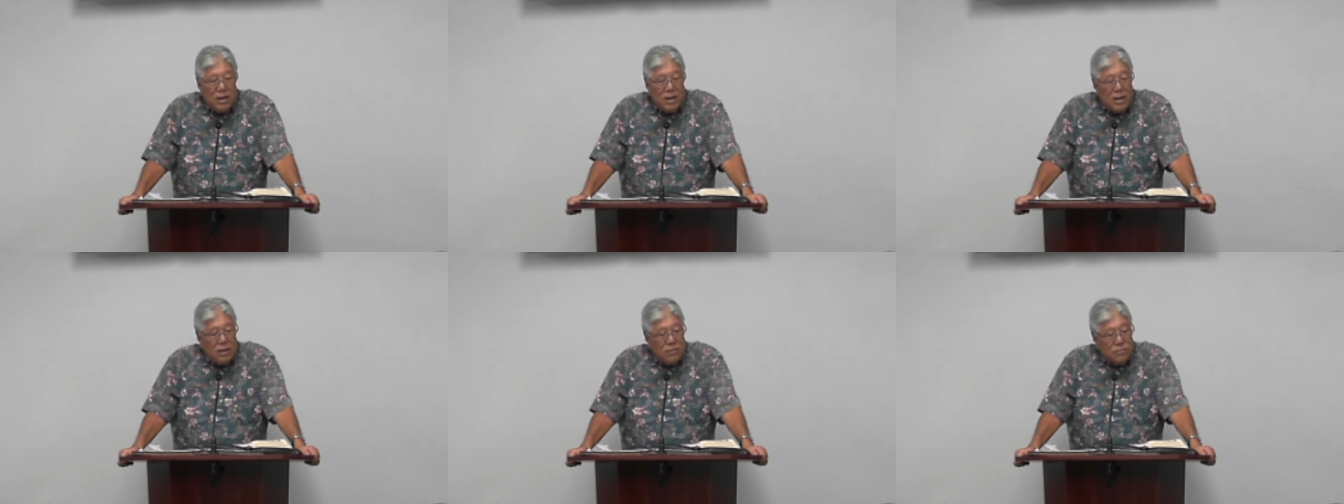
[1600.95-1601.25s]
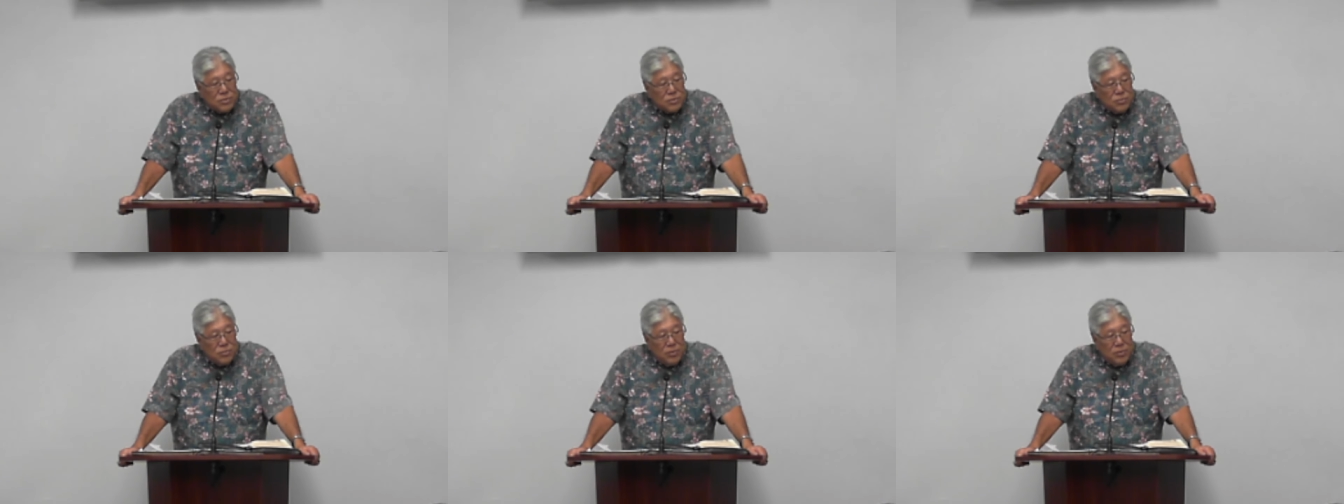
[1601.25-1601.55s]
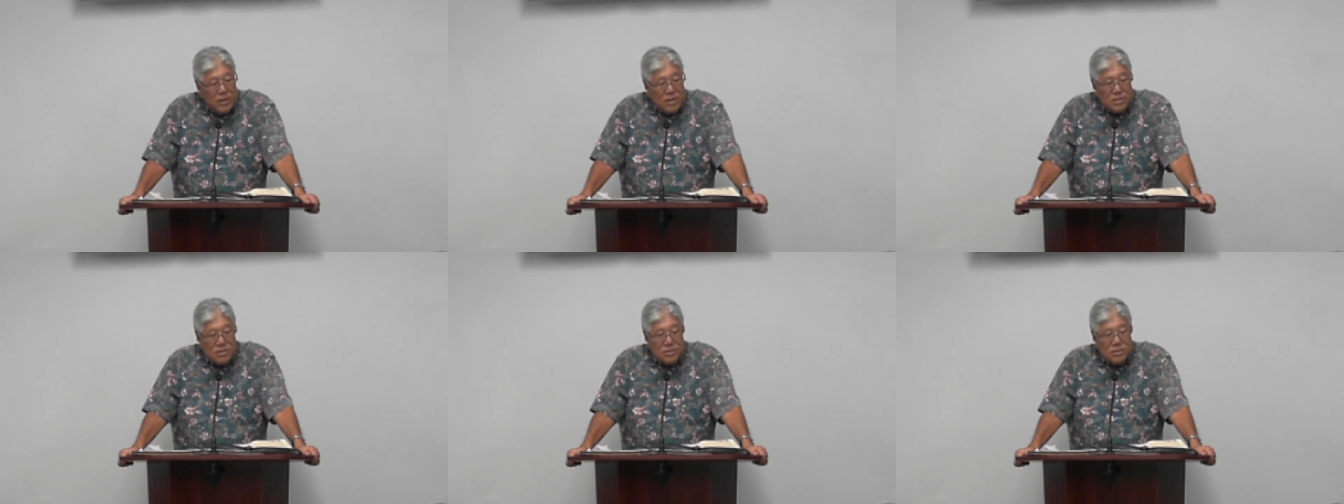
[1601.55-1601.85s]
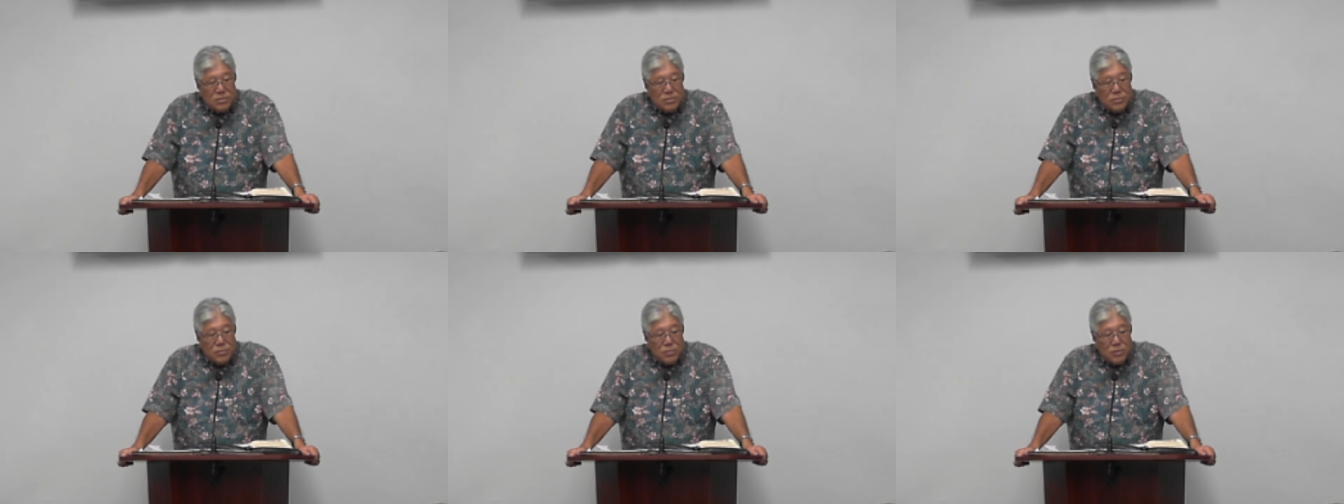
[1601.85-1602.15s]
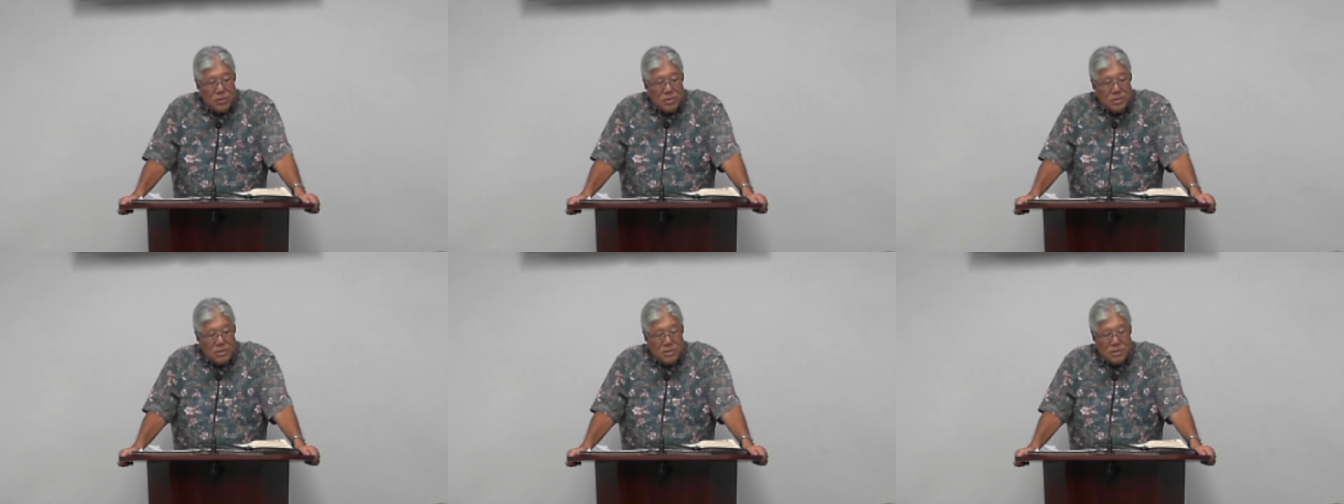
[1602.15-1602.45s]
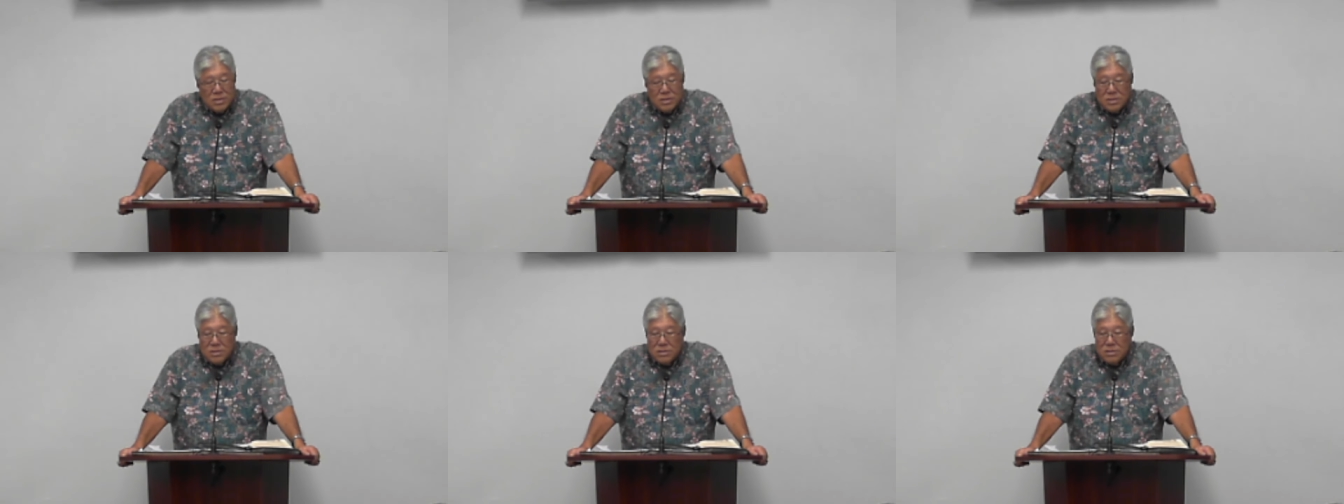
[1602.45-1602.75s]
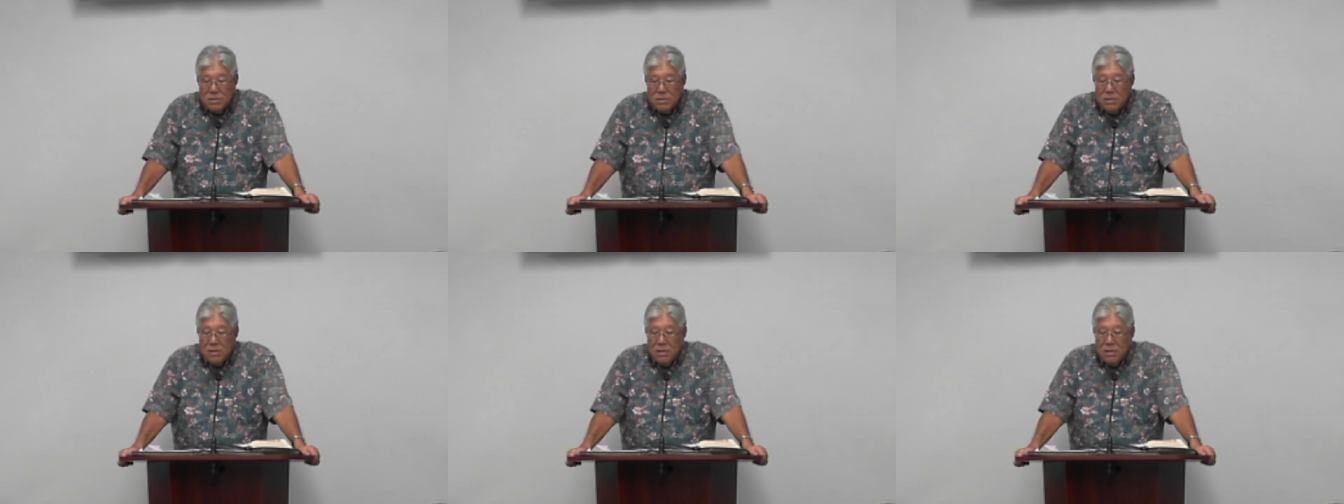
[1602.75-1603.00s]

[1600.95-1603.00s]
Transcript: He was gracious towards us,